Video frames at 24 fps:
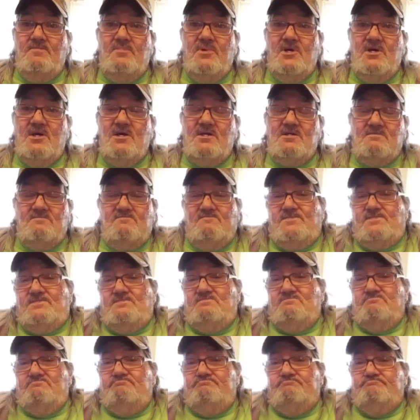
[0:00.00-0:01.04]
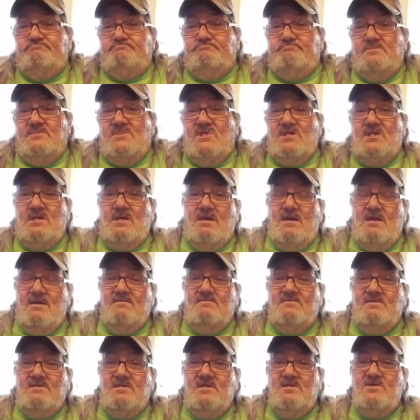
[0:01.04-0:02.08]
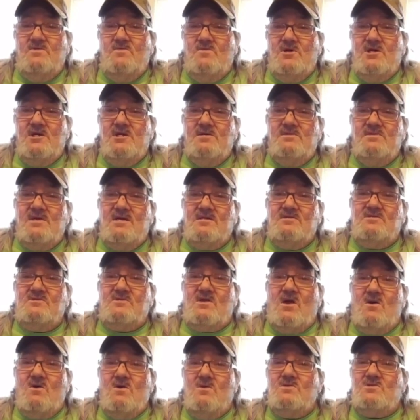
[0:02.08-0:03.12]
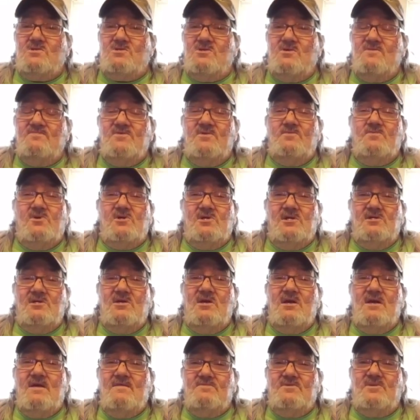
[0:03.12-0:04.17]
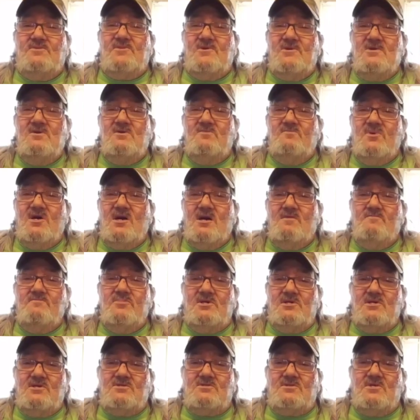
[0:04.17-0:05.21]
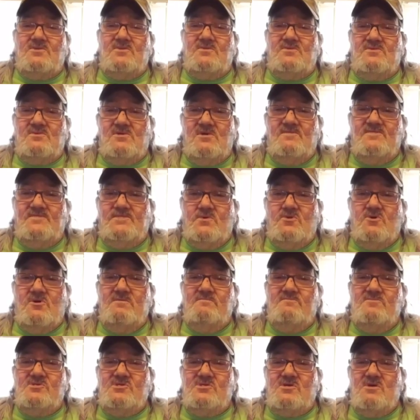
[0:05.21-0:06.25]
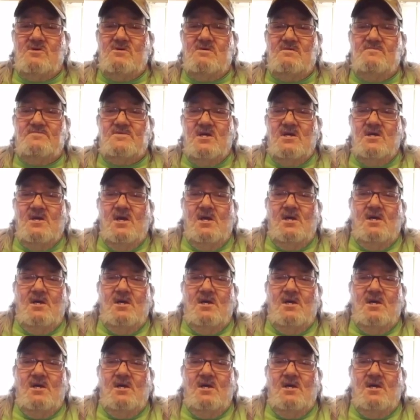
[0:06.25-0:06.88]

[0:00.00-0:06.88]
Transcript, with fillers: But anyway, that's all stuff that we're going to have to think about because the forms of